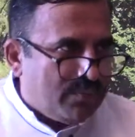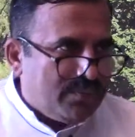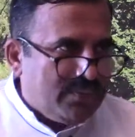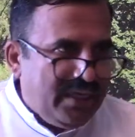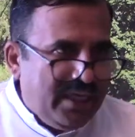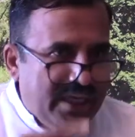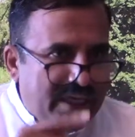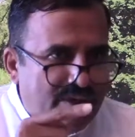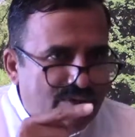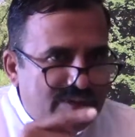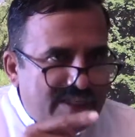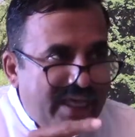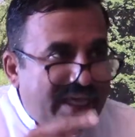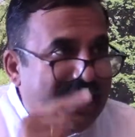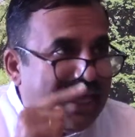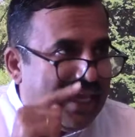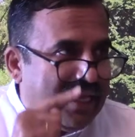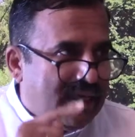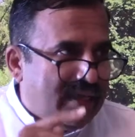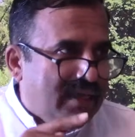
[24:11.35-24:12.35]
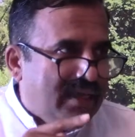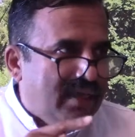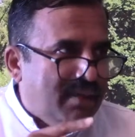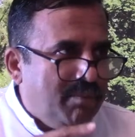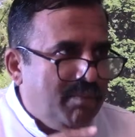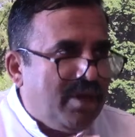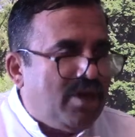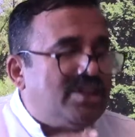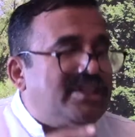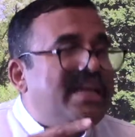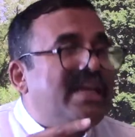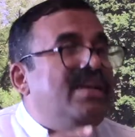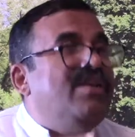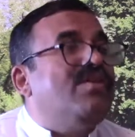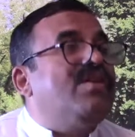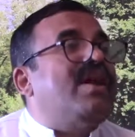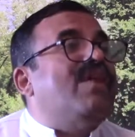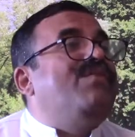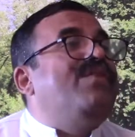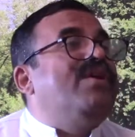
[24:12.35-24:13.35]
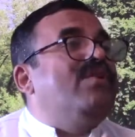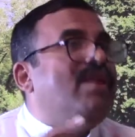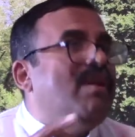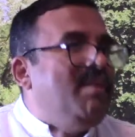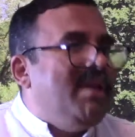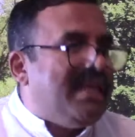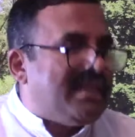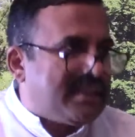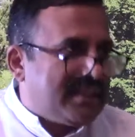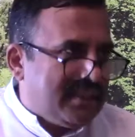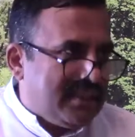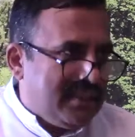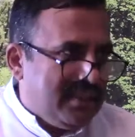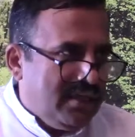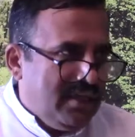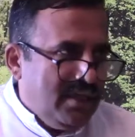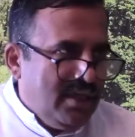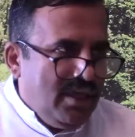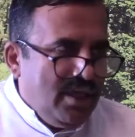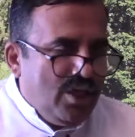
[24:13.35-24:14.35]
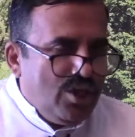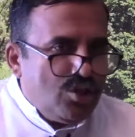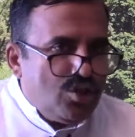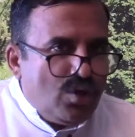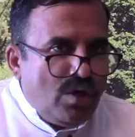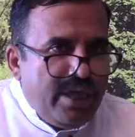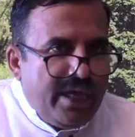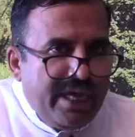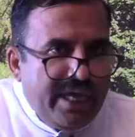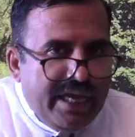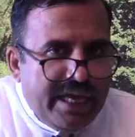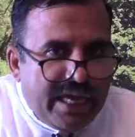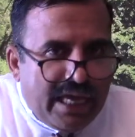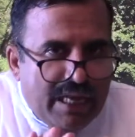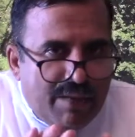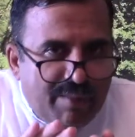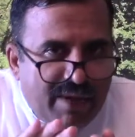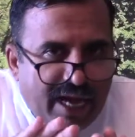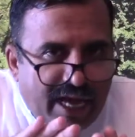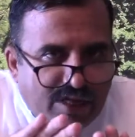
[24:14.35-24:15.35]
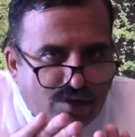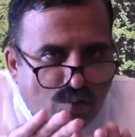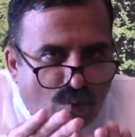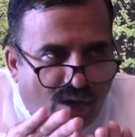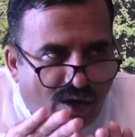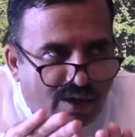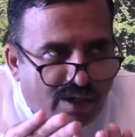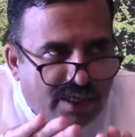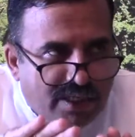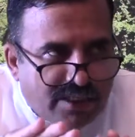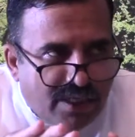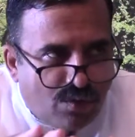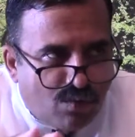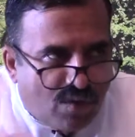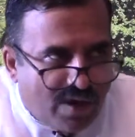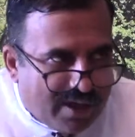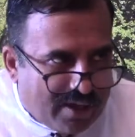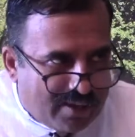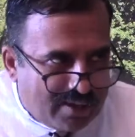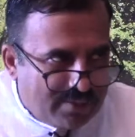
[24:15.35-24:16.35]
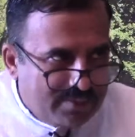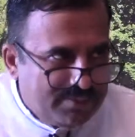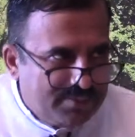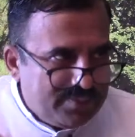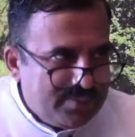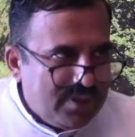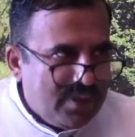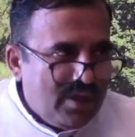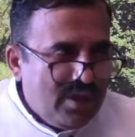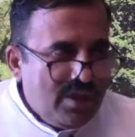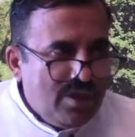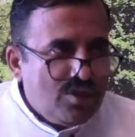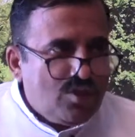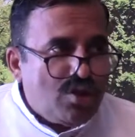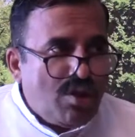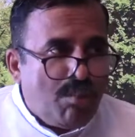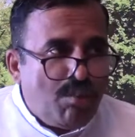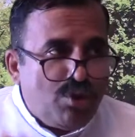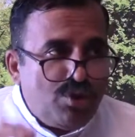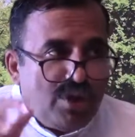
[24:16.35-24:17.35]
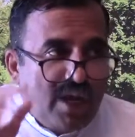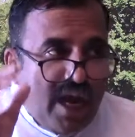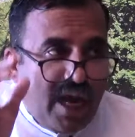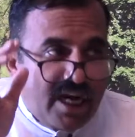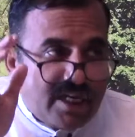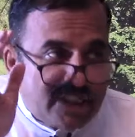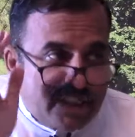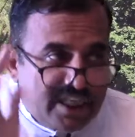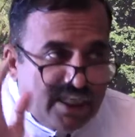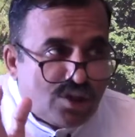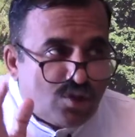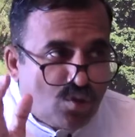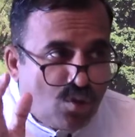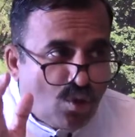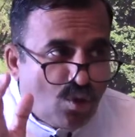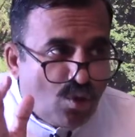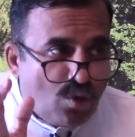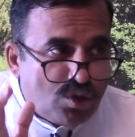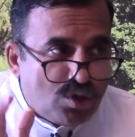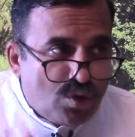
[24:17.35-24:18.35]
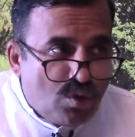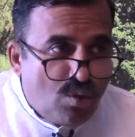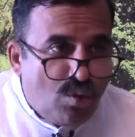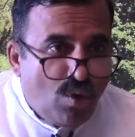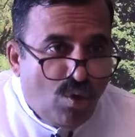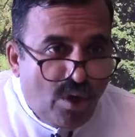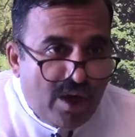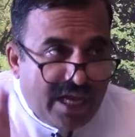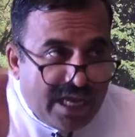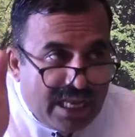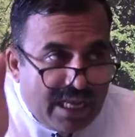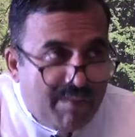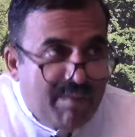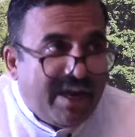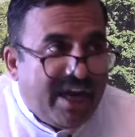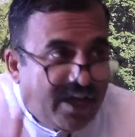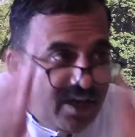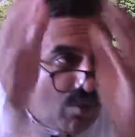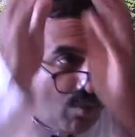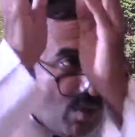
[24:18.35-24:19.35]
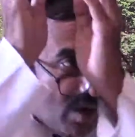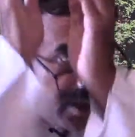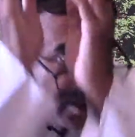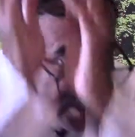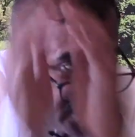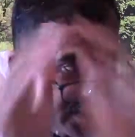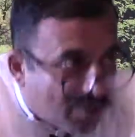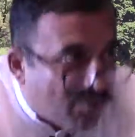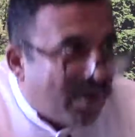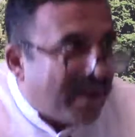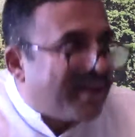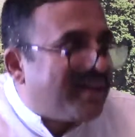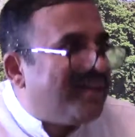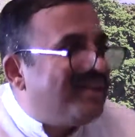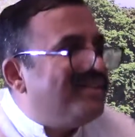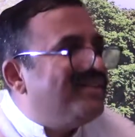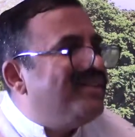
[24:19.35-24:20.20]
He gives the key because then your effort will be less. So he eliminates what doesn't work. So Buddha had 6 gurus who eliminated what doesn't work.